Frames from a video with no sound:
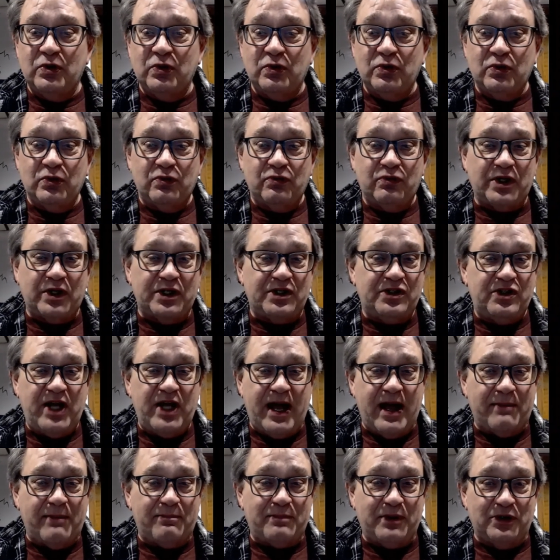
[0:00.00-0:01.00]
that
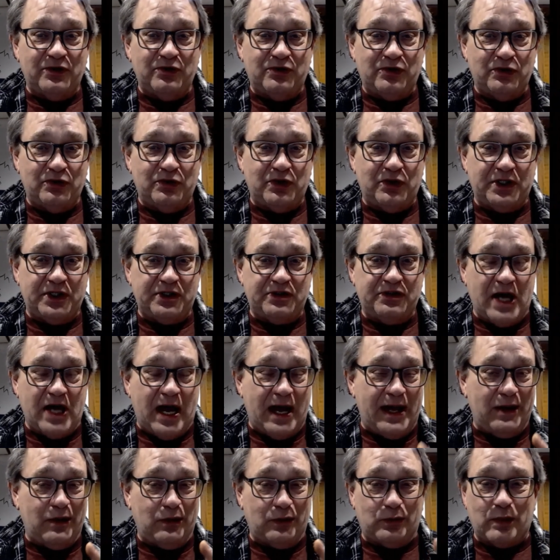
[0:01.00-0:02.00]
tap into the
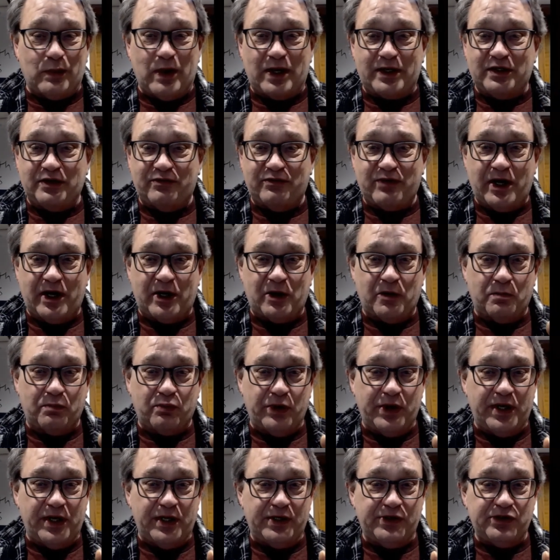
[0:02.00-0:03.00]
diode rectifier
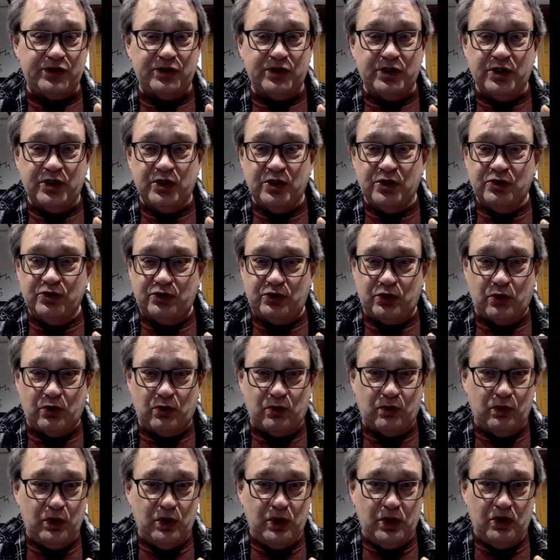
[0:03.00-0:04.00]
bridge.
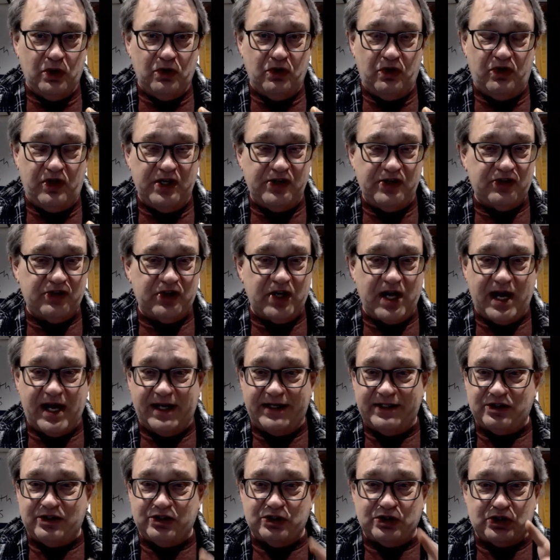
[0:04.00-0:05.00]
So this guy
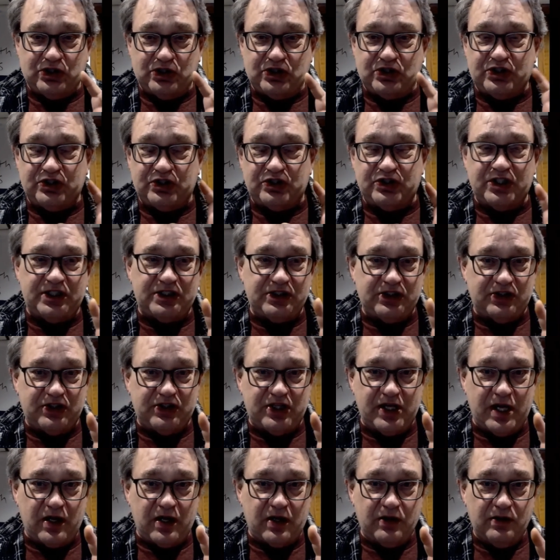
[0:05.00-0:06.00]
just sits
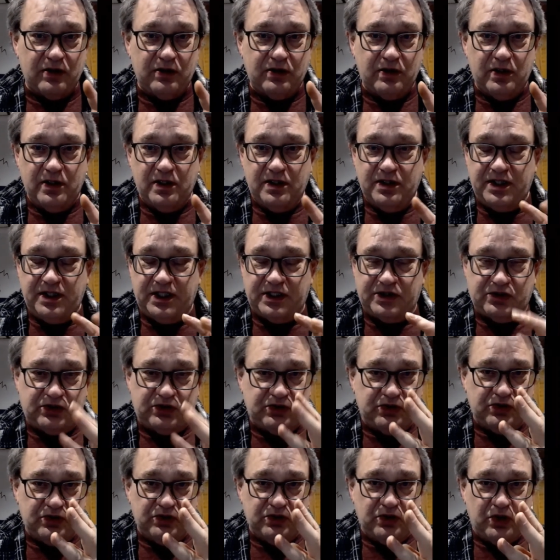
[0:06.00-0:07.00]
there. It's
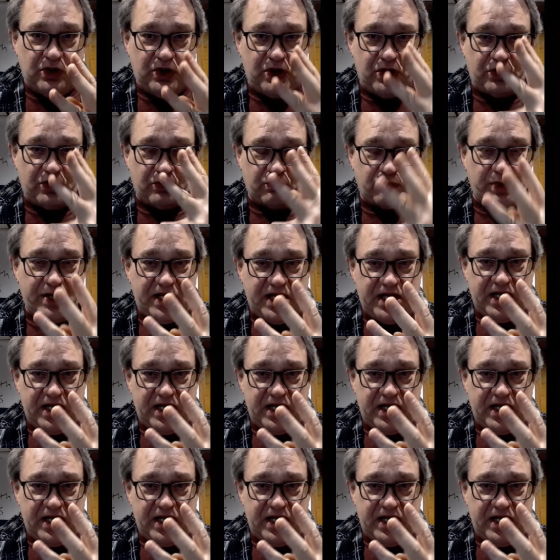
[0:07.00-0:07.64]
3